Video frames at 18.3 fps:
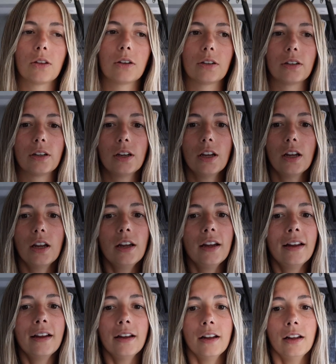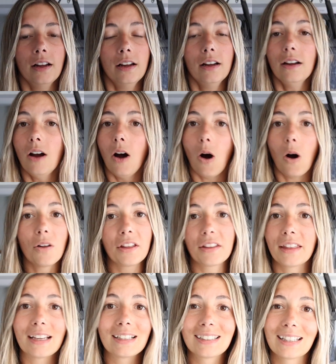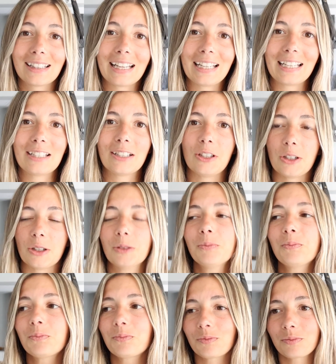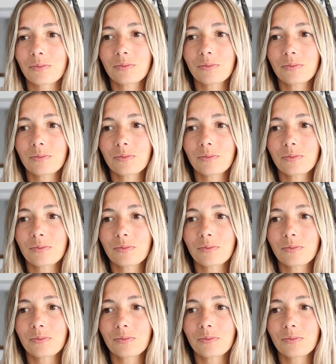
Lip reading: the things that they need to do.